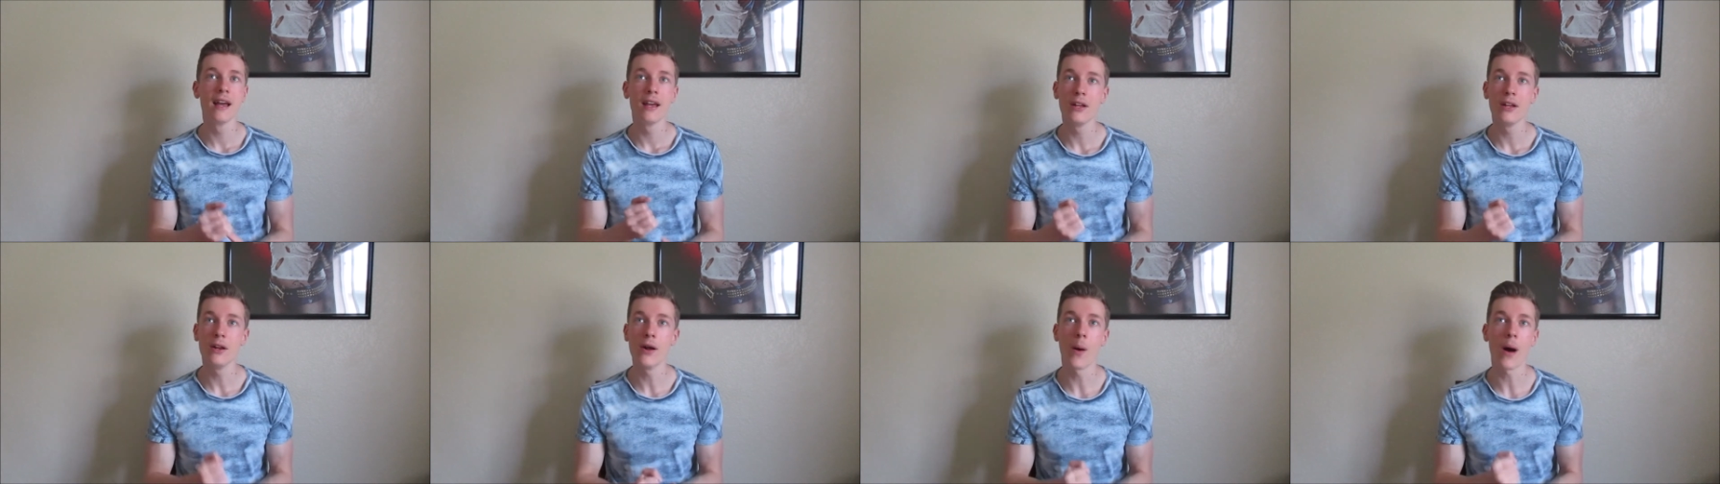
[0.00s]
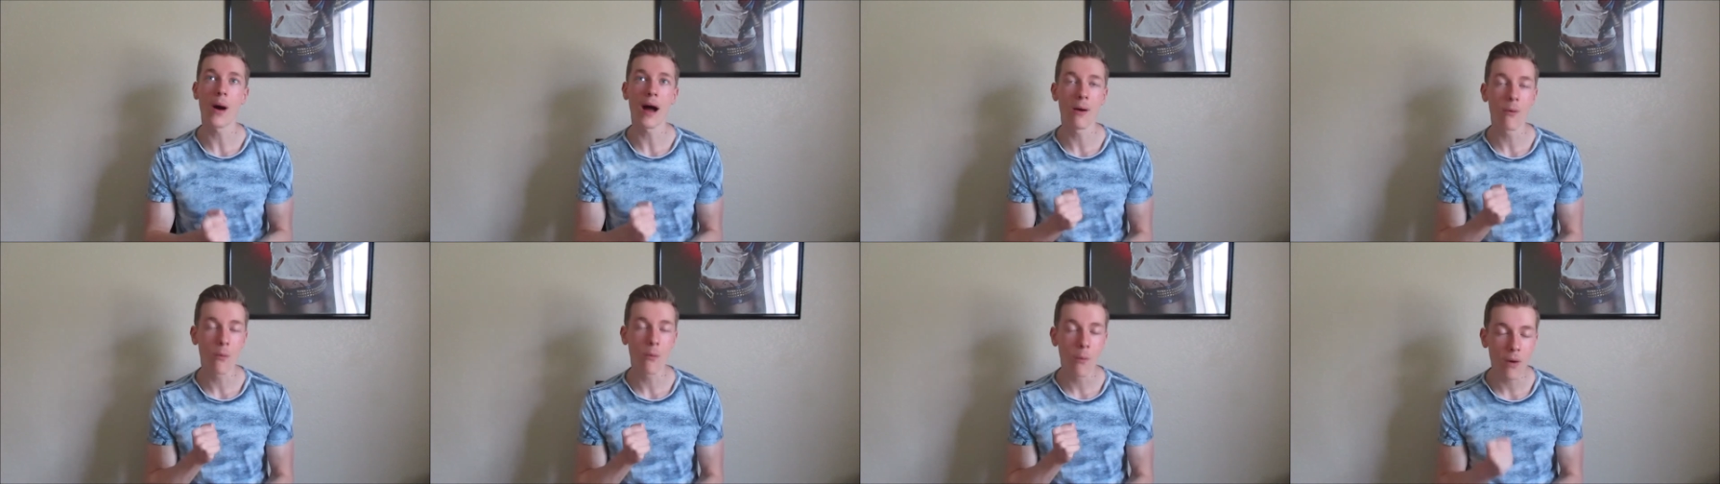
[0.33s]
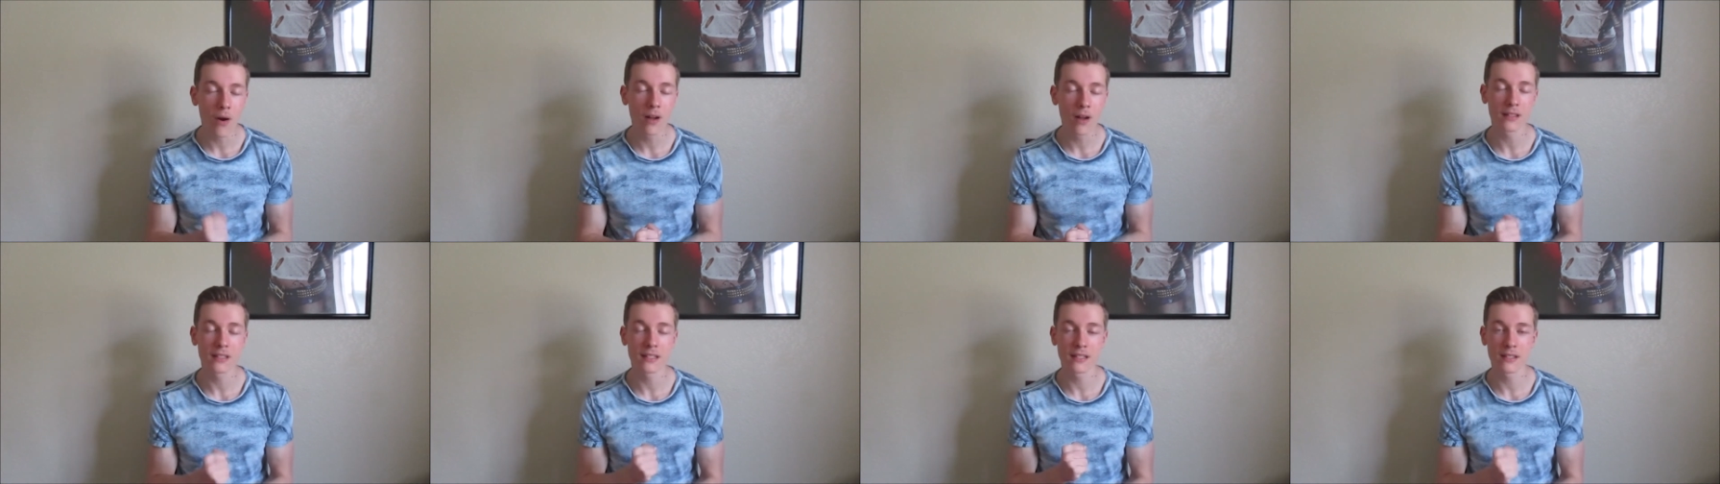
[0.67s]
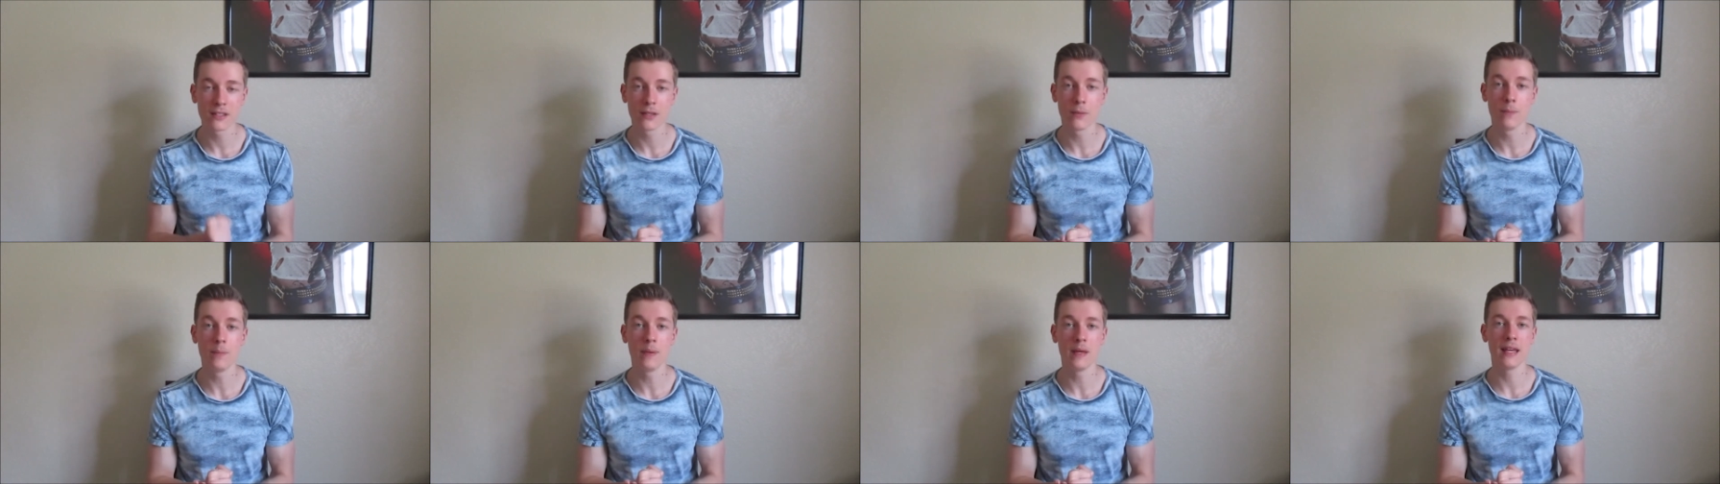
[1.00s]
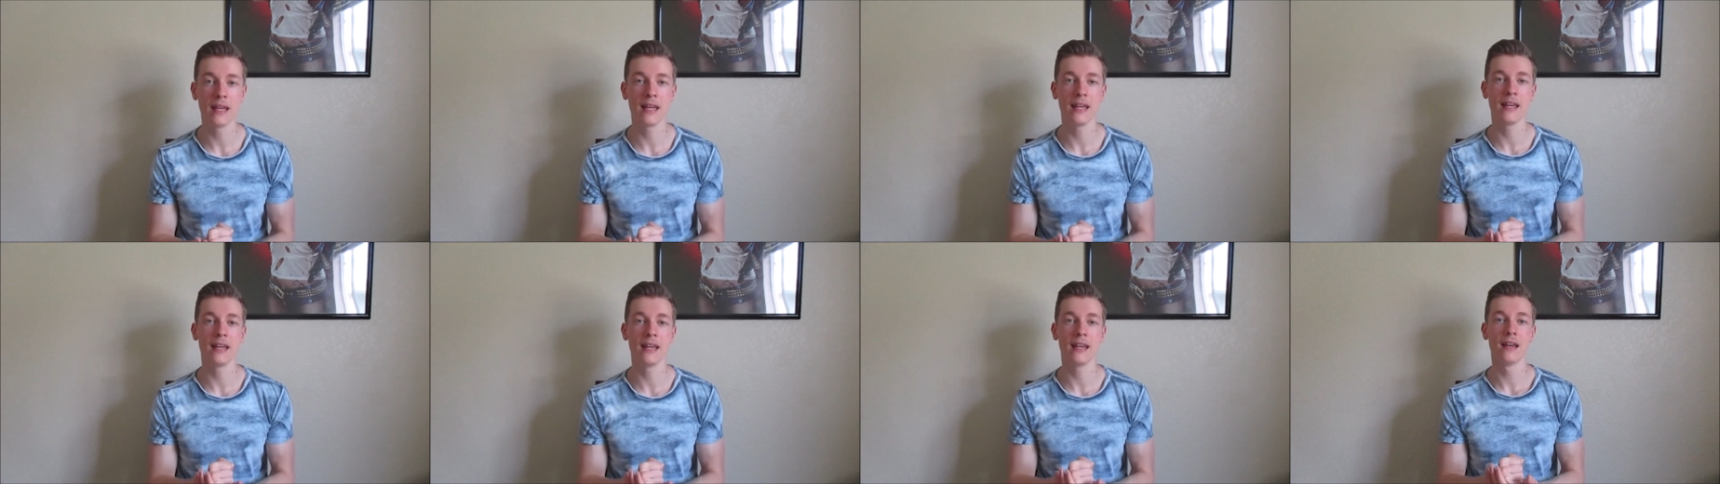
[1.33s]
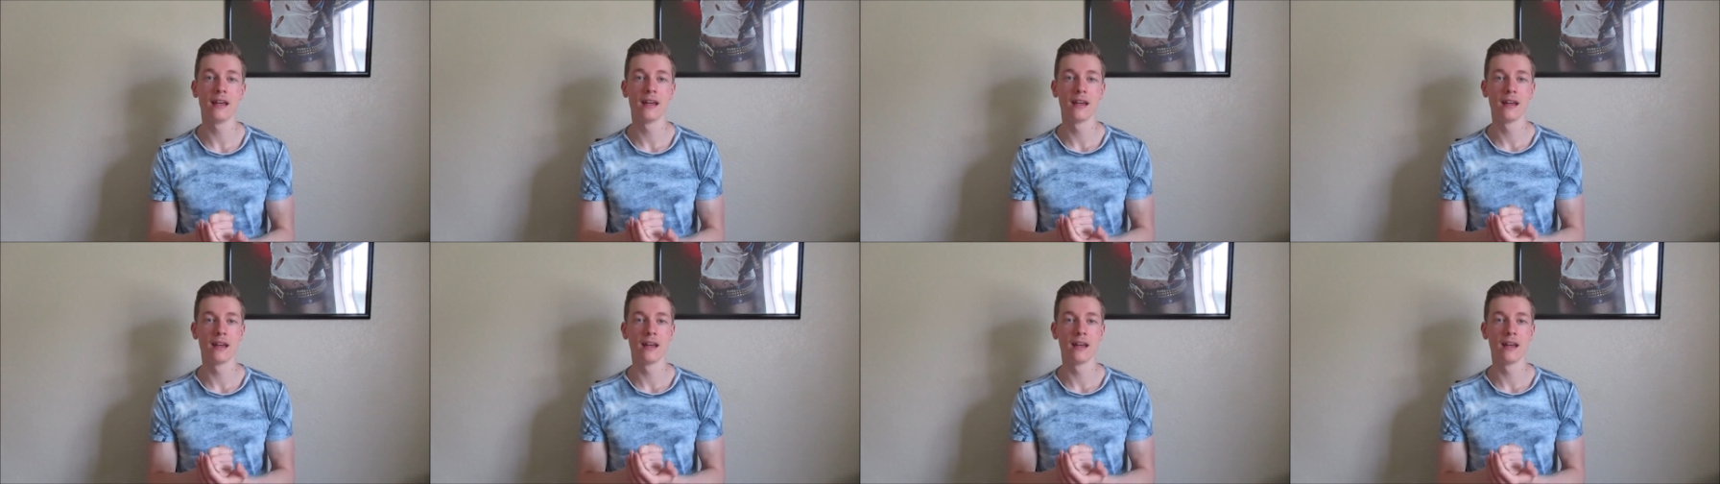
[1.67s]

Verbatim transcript: you know I want to be